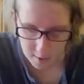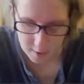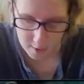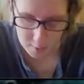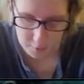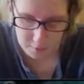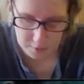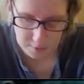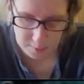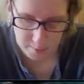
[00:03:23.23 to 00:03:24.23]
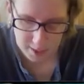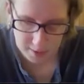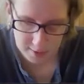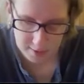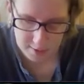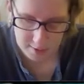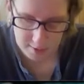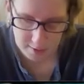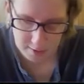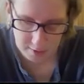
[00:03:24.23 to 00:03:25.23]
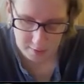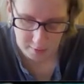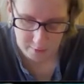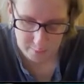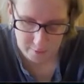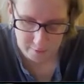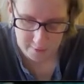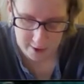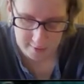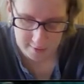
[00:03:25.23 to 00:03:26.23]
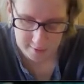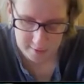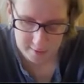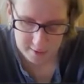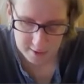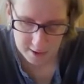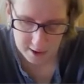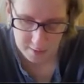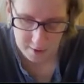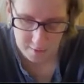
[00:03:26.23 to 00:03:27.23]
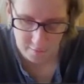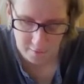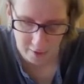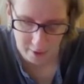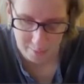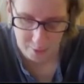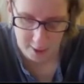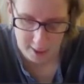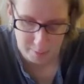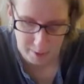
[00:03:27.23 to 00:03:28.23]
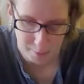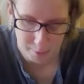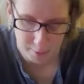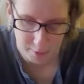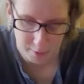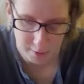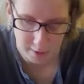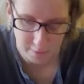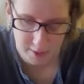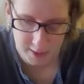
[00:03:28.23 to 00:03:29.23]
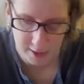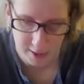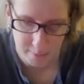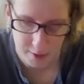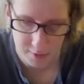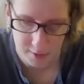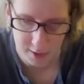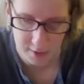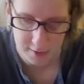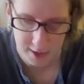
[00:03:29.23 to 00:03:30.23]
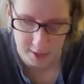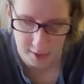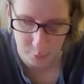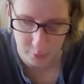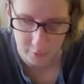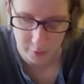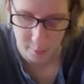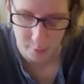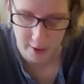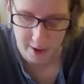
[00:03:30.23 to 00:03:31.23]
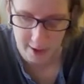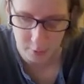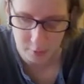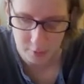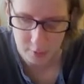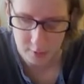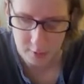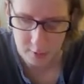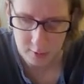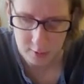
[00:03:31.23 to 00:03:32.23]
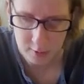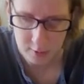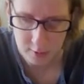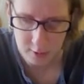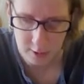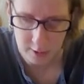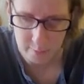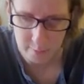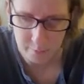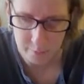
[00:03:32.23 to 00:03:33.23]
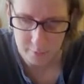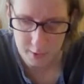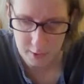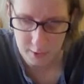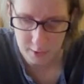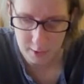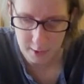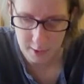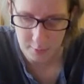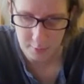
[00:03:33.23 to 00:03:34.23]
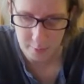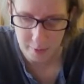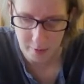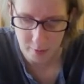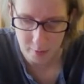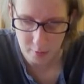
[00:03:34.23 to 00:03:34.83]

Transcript: Also, because I'm making these Totoros for my friends, and they are very bright people. Like, if I did kind of muted colours, it actually wouldn't fit in with their house. Like, their house is mental.